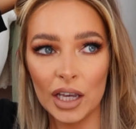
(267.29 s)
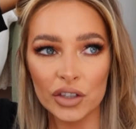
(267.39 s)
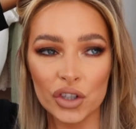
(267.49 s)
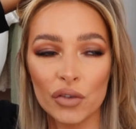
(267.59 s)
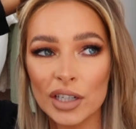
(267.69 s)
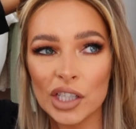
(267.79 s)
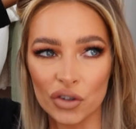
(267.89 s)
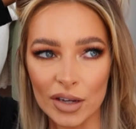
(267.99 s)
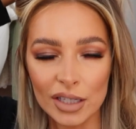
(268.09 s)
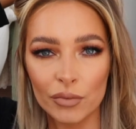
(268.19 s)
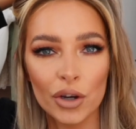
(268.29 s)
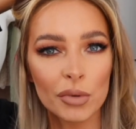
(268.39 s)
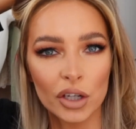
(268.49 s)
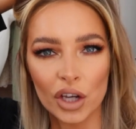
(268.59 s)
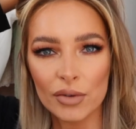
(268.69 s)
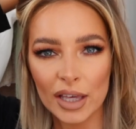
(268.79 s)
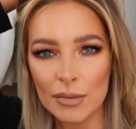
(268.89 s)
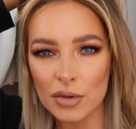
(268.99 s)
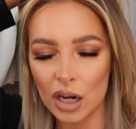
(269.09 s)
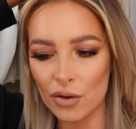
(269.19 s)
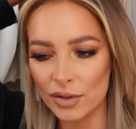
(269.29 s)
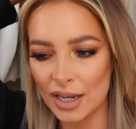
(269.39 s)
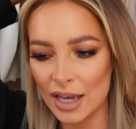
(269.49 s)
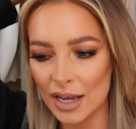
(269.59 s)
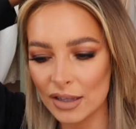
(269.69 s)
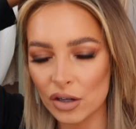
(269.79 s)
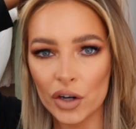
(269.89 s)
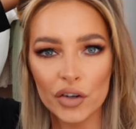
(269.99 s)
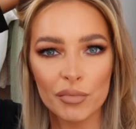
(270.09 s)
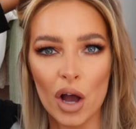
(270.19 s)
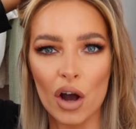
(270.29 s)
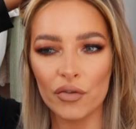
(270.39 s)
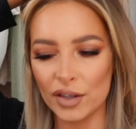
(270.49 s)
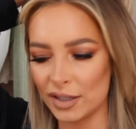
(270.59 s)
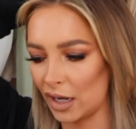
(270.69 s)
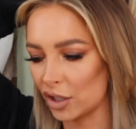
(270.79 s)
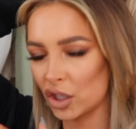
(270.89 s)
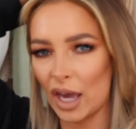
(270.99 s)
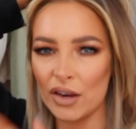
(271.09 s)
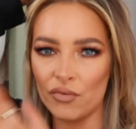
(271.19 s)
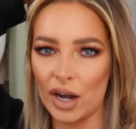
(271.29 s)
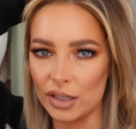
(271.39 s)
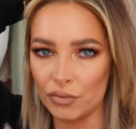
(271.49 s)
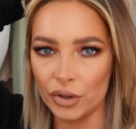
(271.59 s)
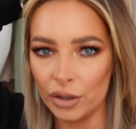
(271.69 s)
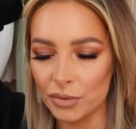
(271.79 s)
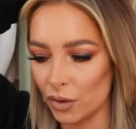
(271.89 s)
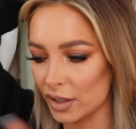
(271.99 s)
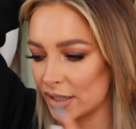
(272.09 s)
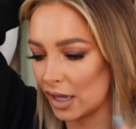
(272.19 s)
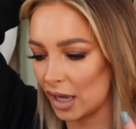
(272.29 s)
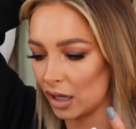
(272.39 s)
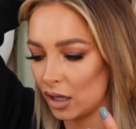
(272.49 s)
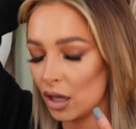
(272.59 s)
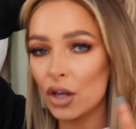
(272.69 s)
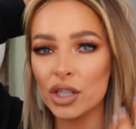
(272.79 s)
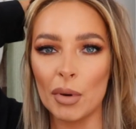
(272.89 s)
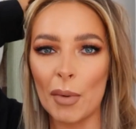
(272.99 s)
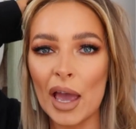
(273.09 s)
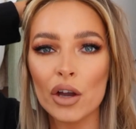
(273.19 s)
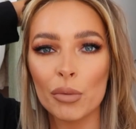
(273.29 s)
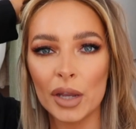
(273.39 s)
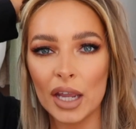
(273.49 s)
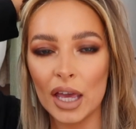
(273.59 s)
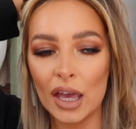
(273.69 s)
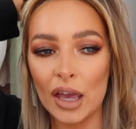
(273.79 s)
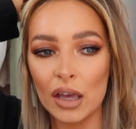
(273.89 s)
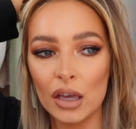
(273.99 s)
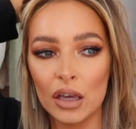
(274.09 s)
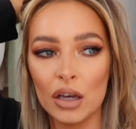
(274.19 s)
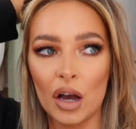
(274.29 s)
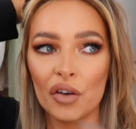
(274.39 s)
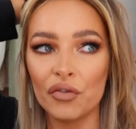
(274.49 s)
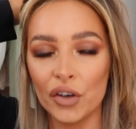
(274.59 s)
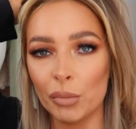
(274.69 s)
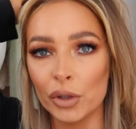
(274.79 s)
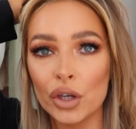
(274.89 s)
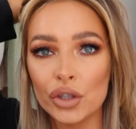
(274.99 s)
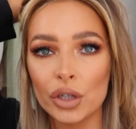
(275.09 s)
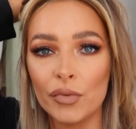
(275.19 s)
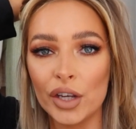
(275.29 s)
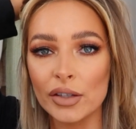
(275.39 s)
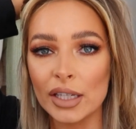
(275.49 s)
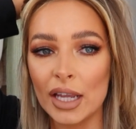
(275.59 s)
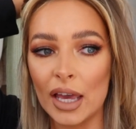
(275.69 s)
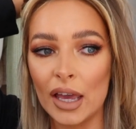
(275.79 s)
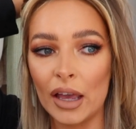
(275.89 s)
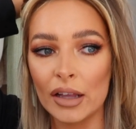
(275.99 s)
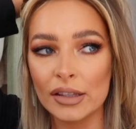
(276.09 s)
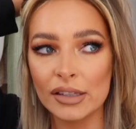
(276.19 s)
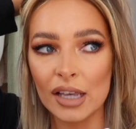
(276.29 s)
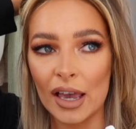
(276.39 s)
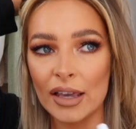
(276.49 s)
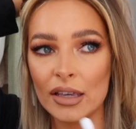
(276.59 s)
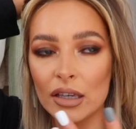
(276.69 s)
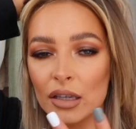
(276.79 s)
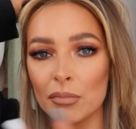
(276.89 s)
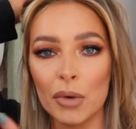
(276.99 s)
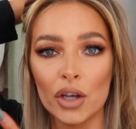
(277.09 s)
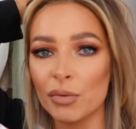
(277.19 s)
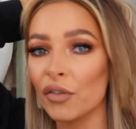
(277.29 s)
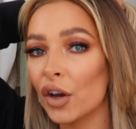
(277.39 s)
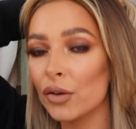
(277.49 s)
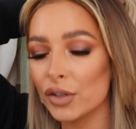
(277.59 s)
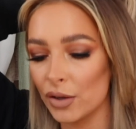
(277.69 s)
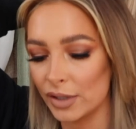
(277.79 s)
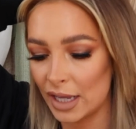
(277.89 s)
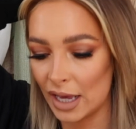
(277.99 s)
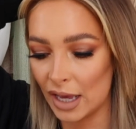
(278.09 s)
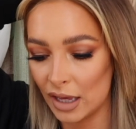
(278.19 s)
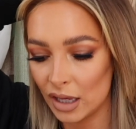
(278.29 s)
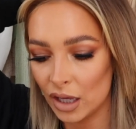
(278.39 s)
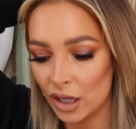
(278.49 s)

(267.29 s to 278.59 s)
it's not really a dressing room. I don't keep clothes in here. It's kind of my office slash getting ready room. So I sit, do my makeup in here. I film my YouTube videos in here, take most of my photos in here.